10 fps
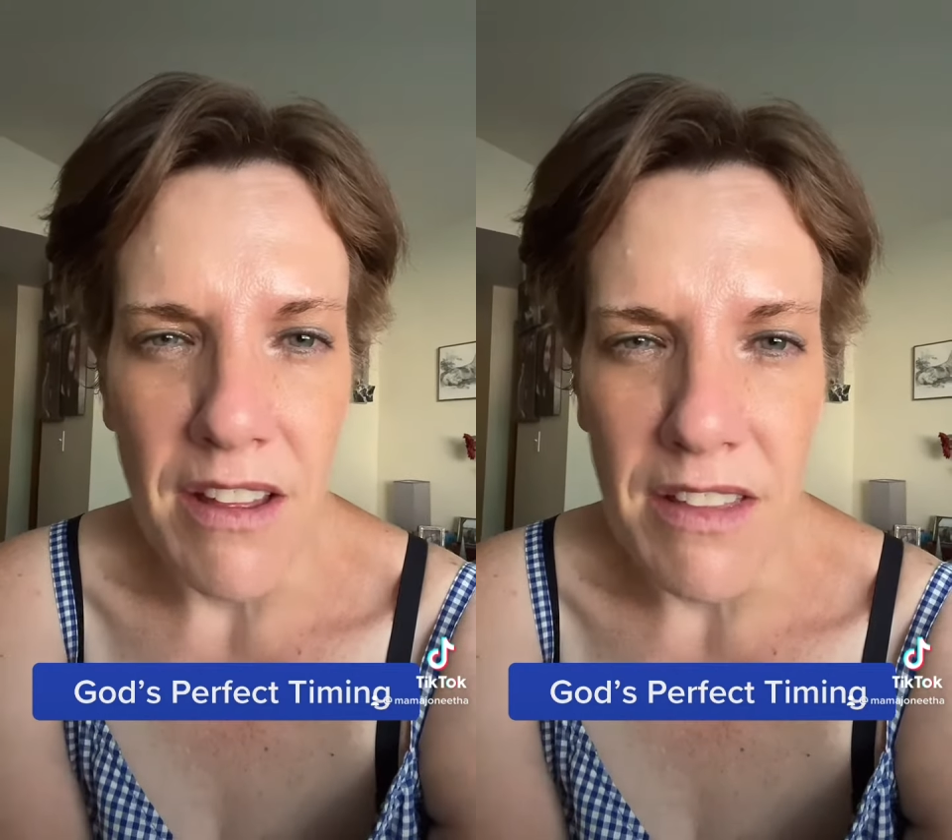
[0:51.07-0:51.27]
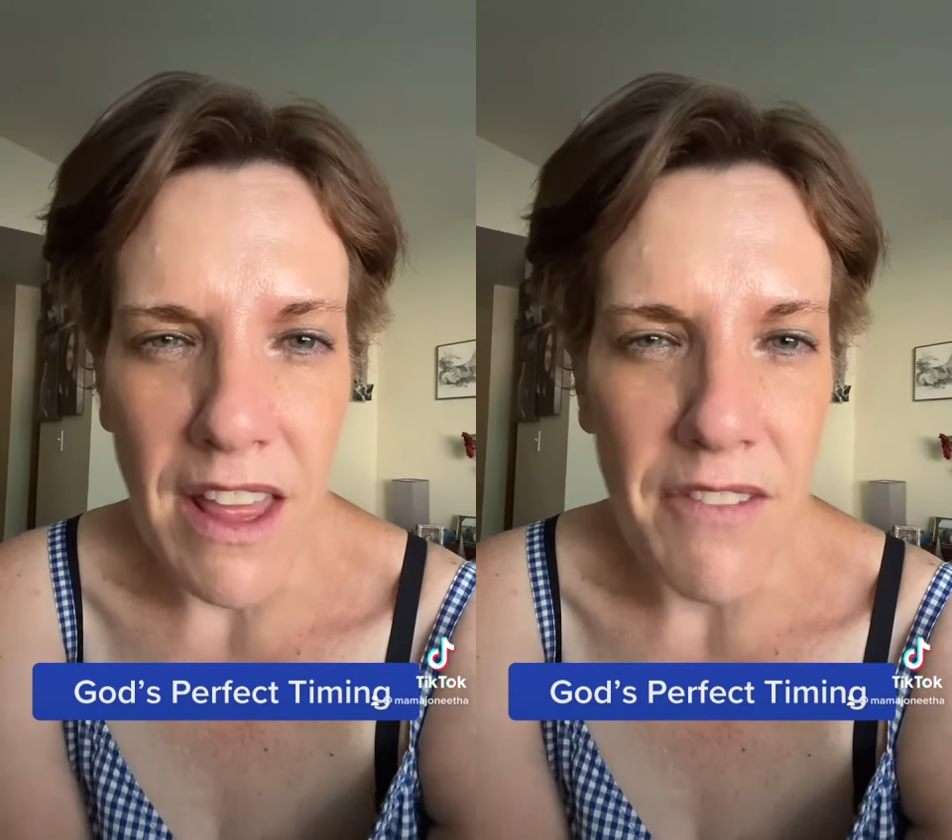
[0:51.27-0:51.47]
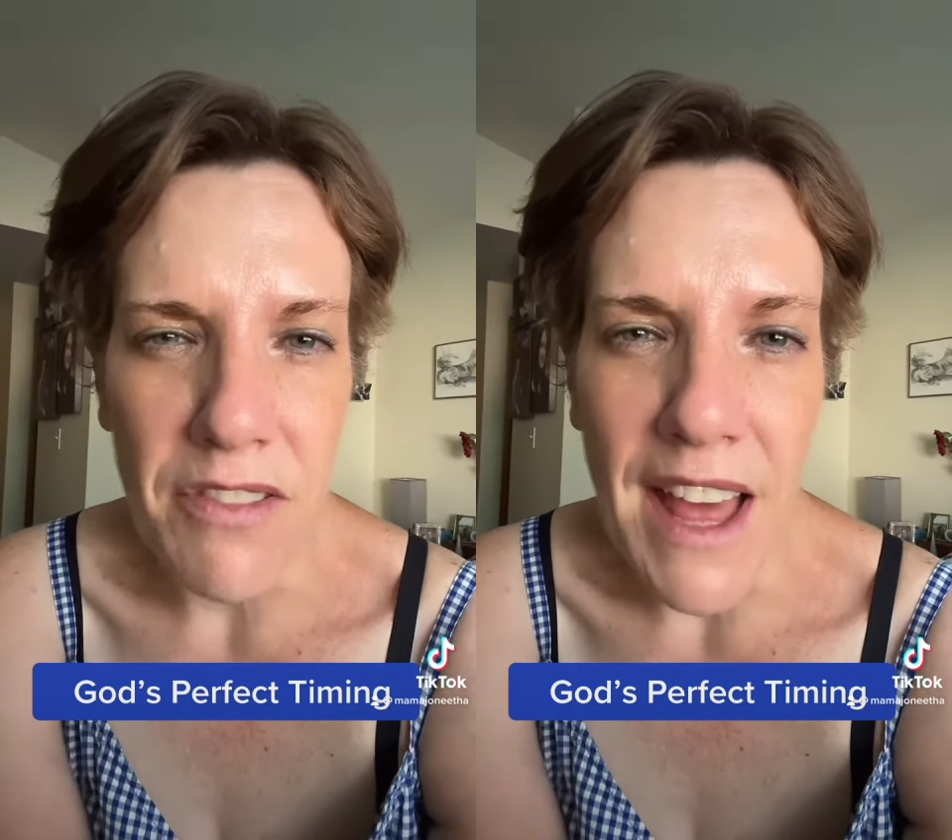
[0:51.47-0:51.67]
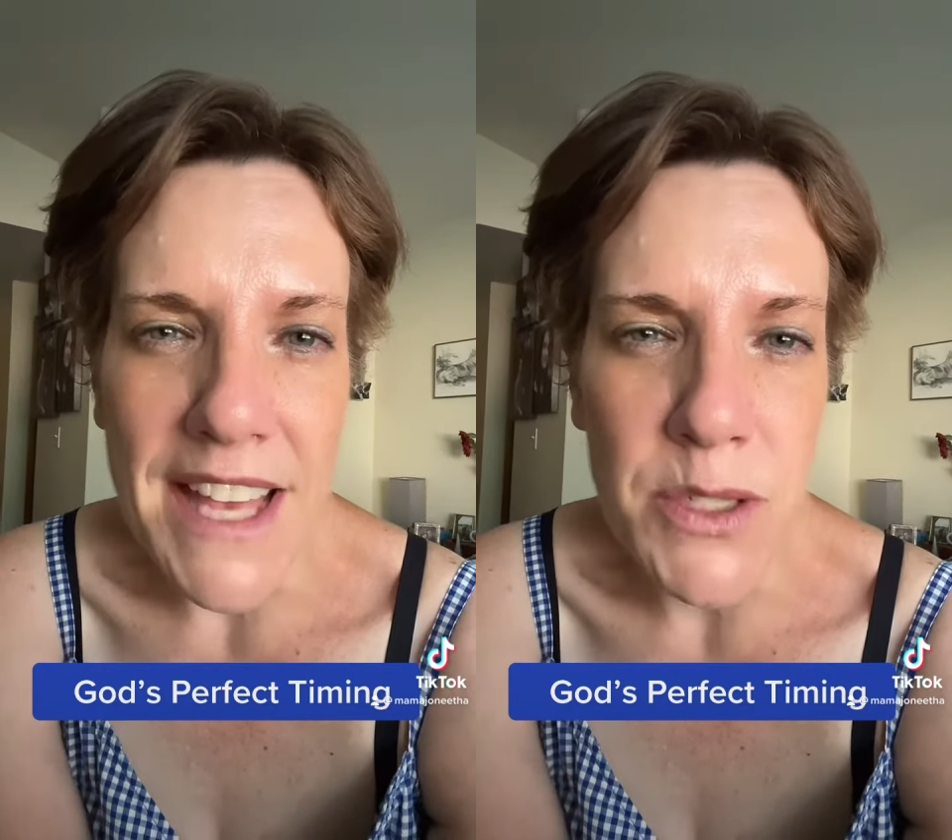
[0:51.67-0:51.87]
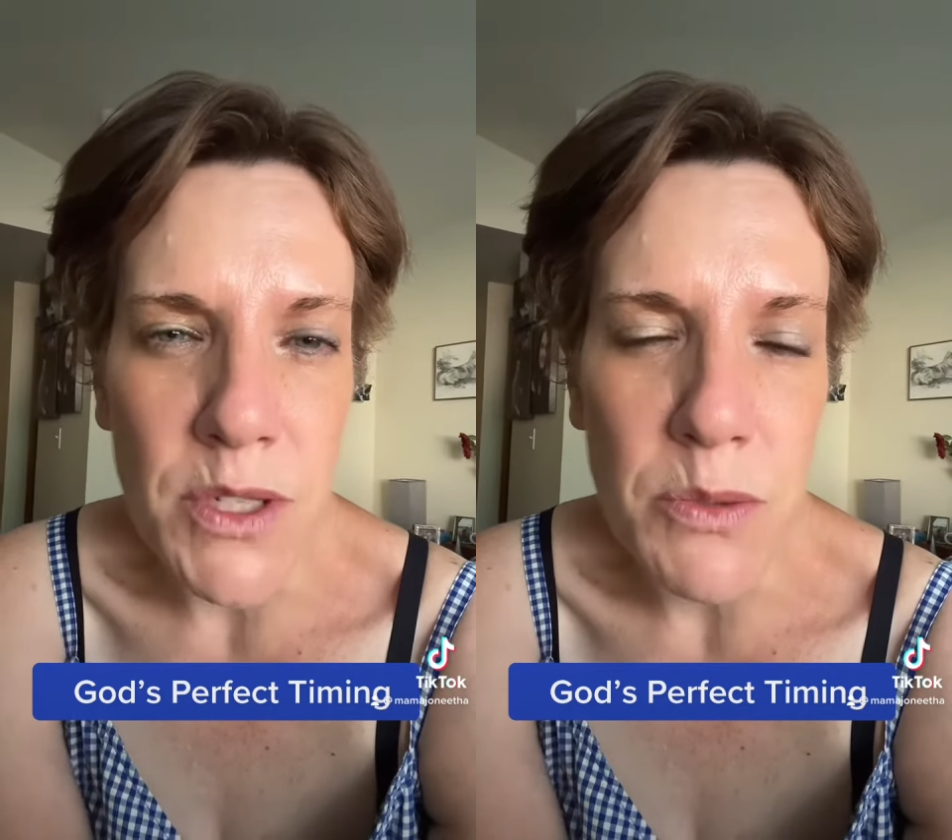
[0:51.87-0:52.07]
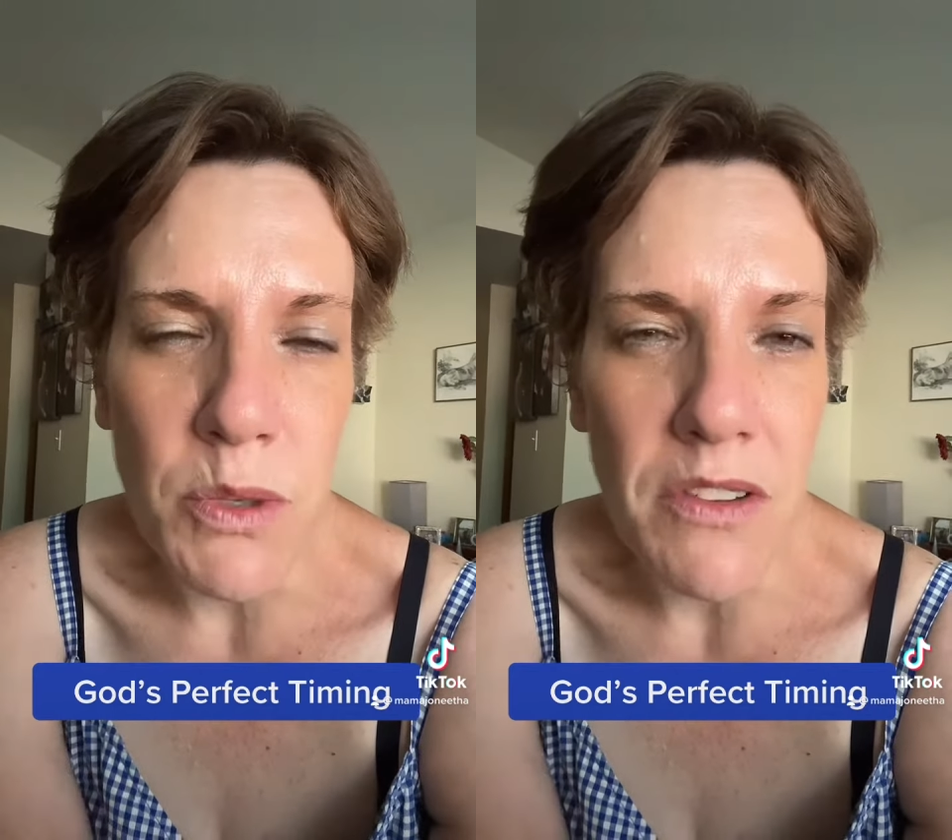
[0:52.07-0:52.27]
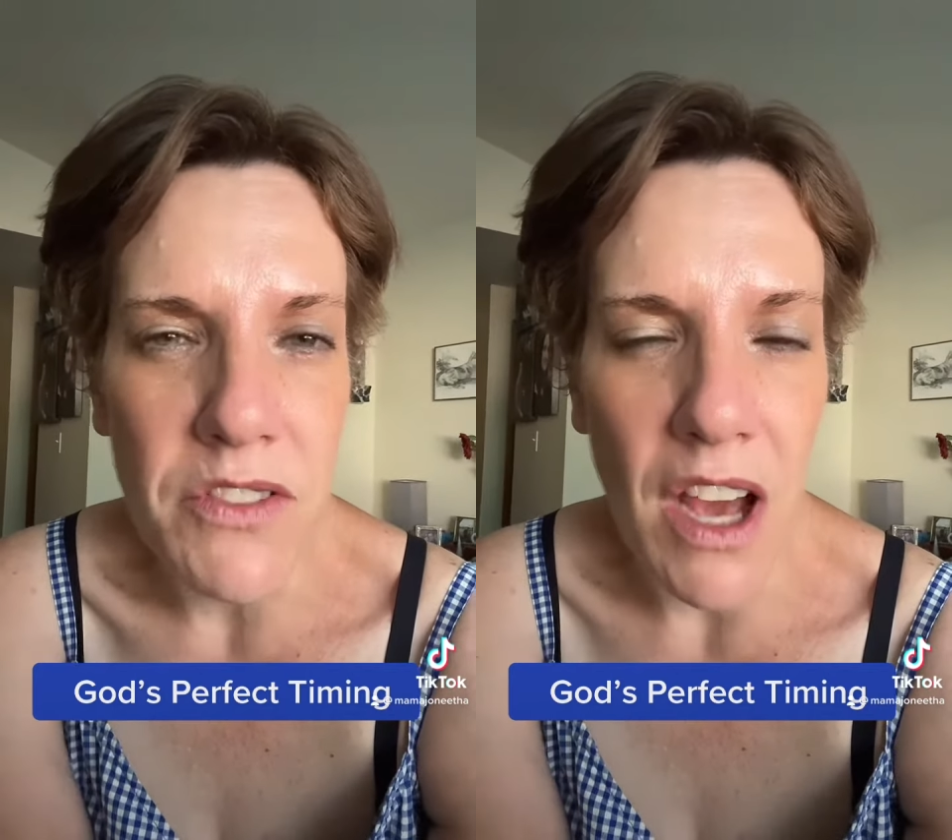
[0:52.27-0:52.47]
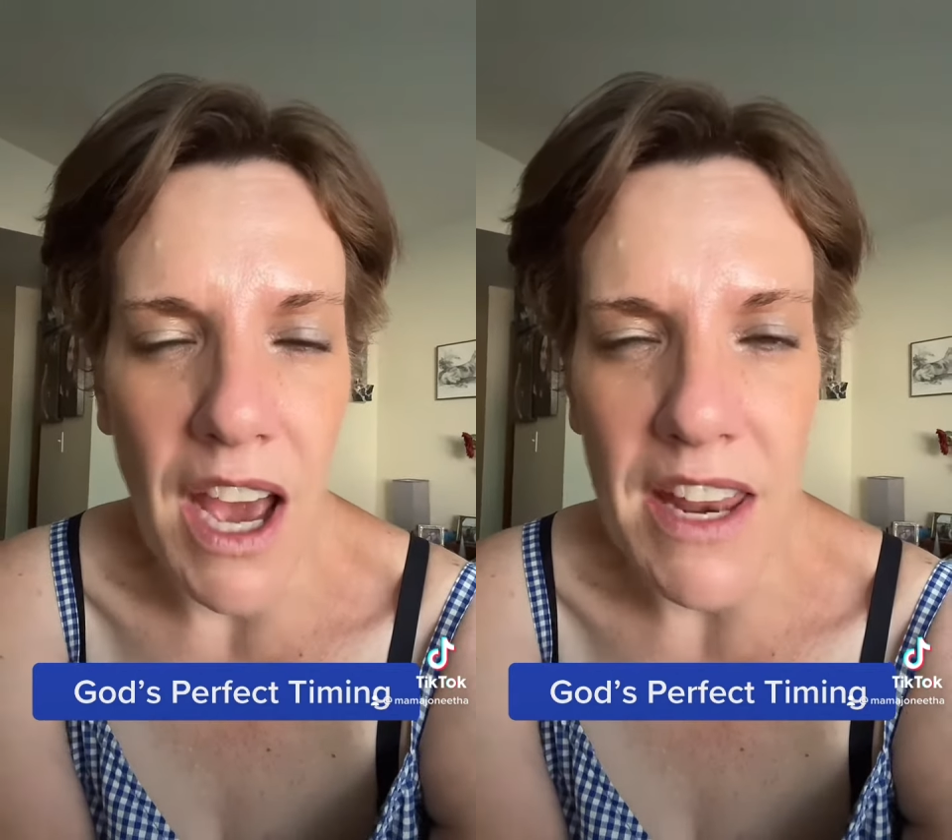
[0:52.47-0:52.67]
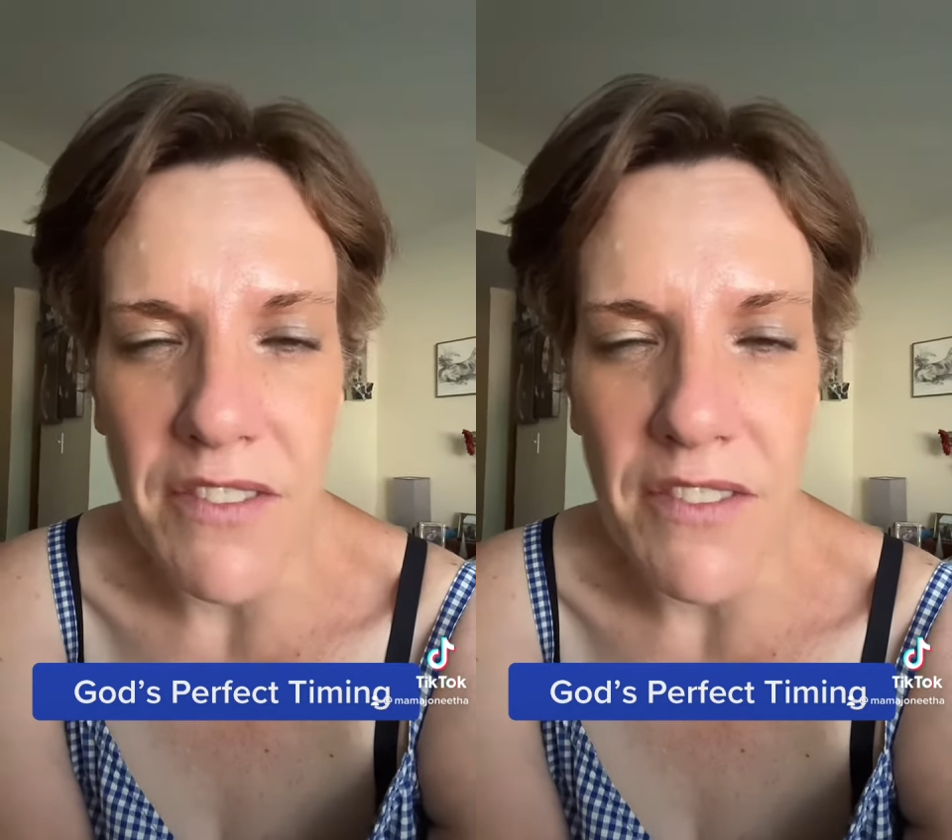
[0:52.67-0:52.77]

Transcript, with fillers: if Lazarus would have died,